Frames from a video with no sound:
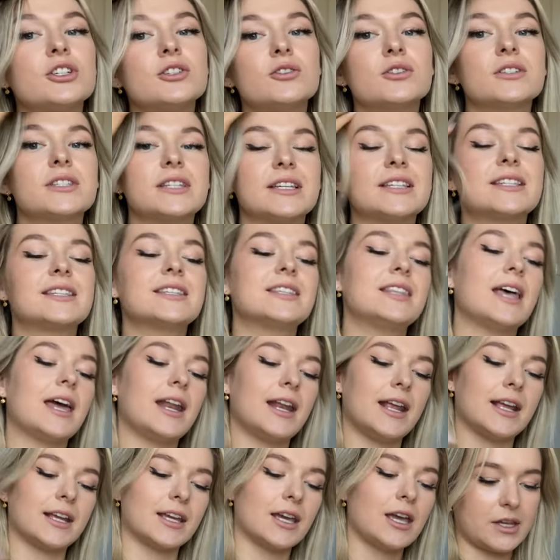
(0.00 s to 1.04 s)
looks
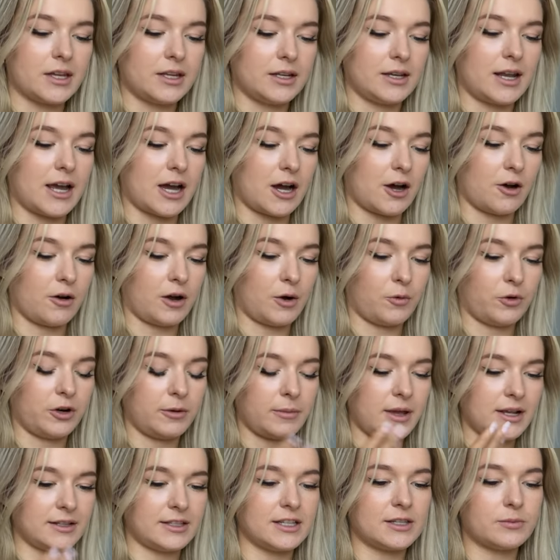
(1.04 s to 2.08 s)
aesthetic. Now I wanna
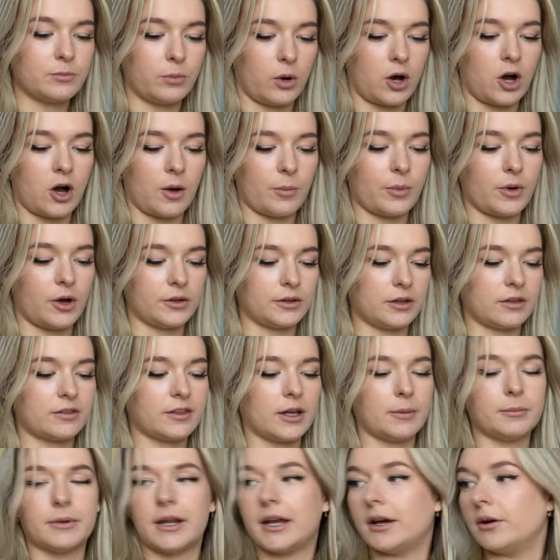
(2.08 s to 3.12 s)
make this pop on the
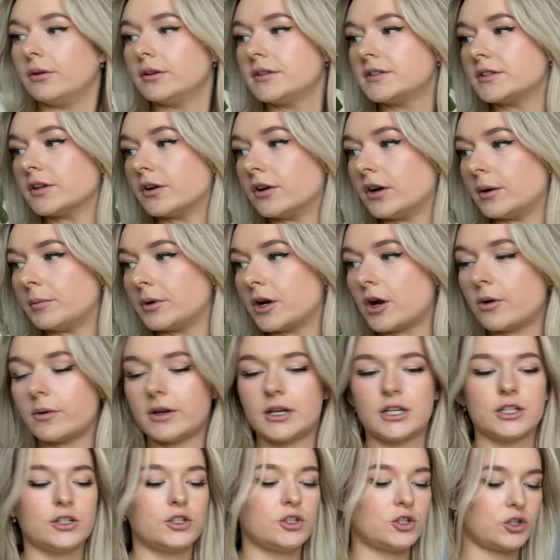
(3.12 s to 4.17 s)
thumbnail. So I'm
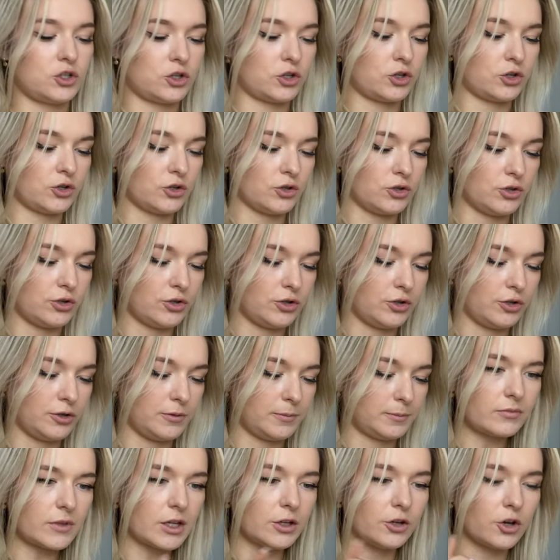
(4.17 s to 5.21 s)
going to
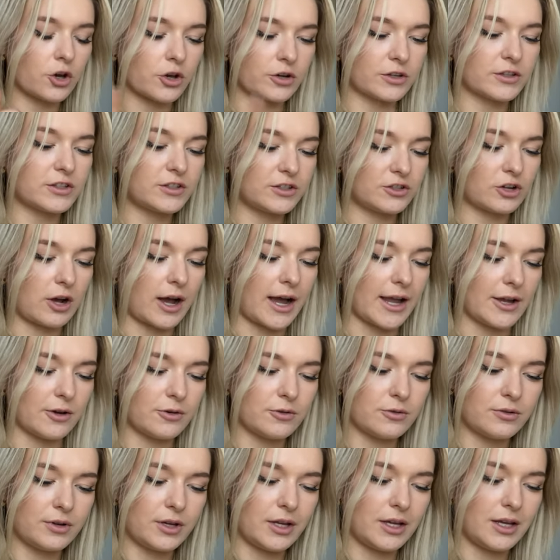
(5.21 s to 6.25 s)
go to
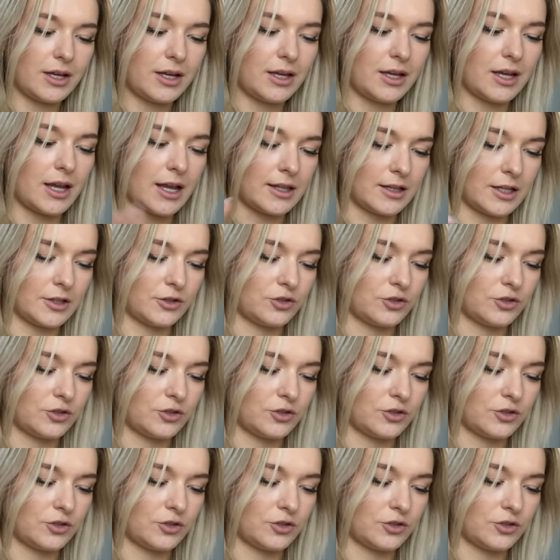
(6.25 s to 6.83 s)
style and then